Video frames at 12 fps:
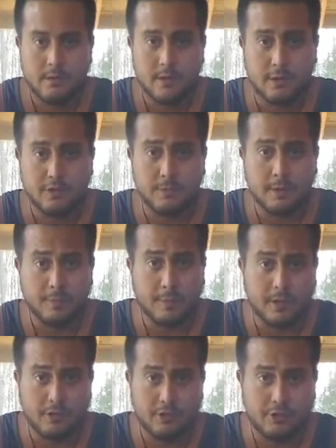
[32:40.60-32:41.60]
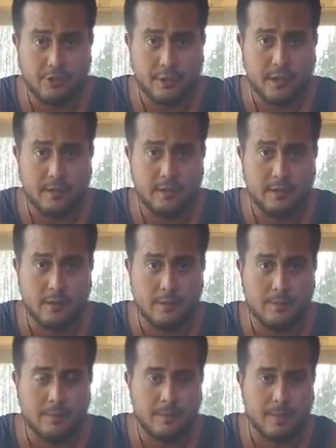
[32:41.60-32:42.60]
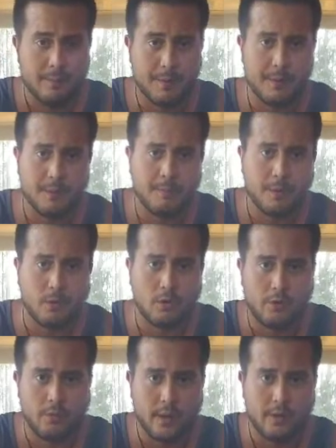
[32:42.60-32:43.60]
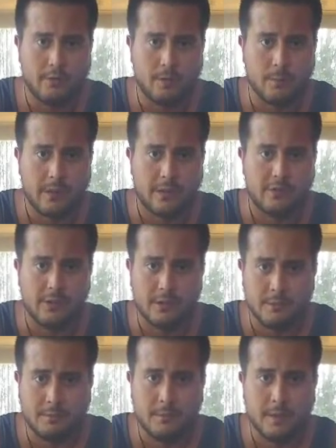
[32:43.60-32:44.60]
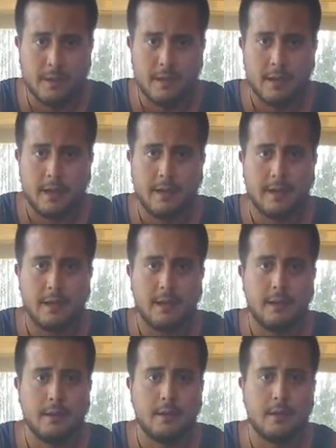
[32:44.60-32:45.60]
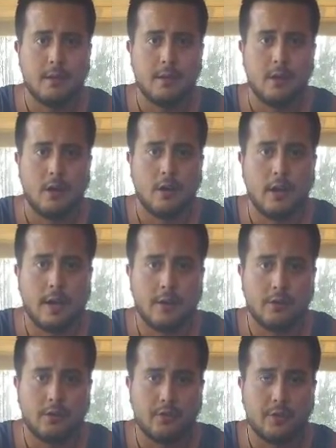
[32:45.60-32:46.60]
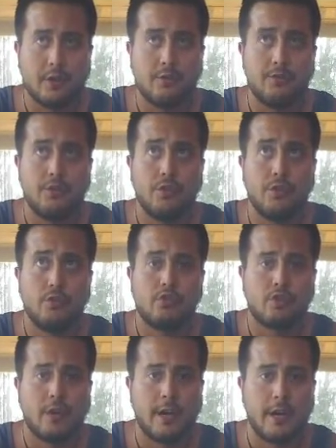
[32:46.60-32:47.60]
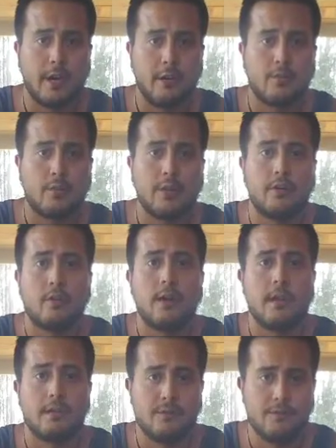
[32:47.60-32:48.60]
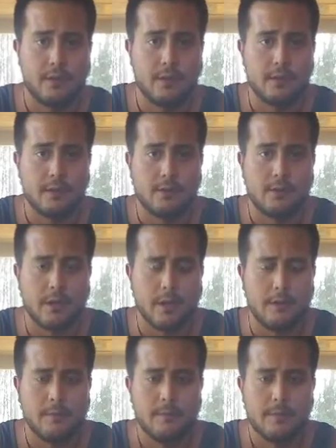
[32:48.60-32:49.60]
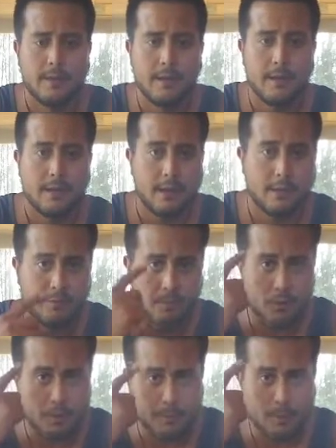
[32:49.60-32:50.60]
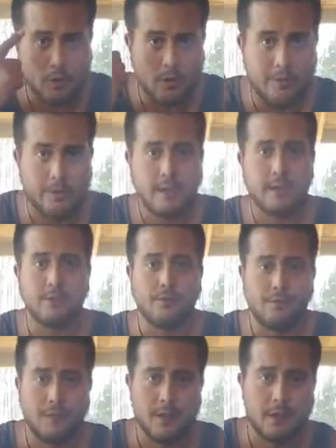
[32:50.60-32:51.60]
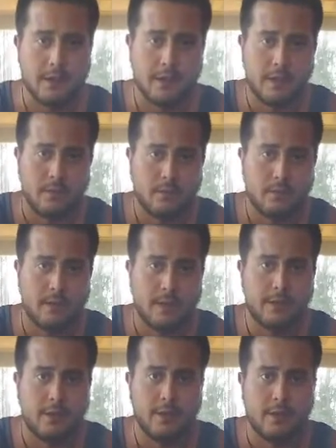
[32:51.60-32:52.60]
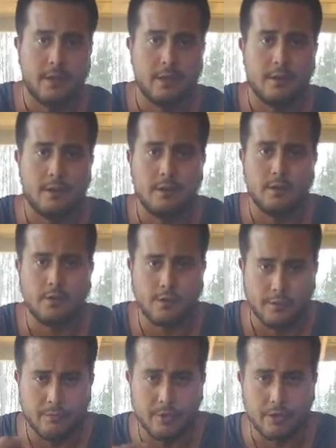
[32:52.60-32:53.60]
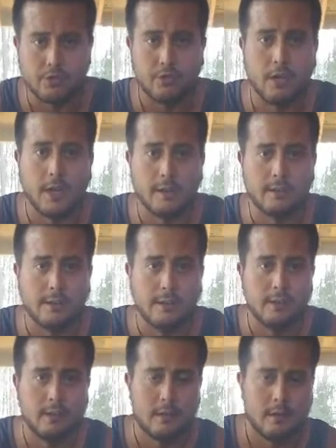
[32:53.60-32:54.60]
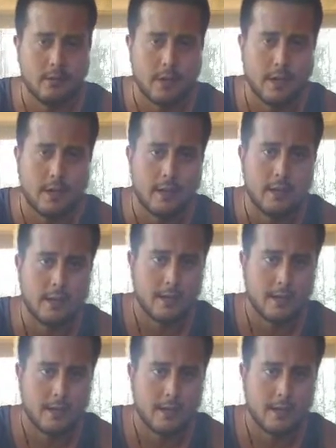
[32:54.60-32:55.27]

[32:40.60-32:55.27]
Touch them as much as you need to, but then pull away from touching them and allow yourself to try and recreate the feeling, okay? And it's more important that you feel it rather than you can visualize it, okay?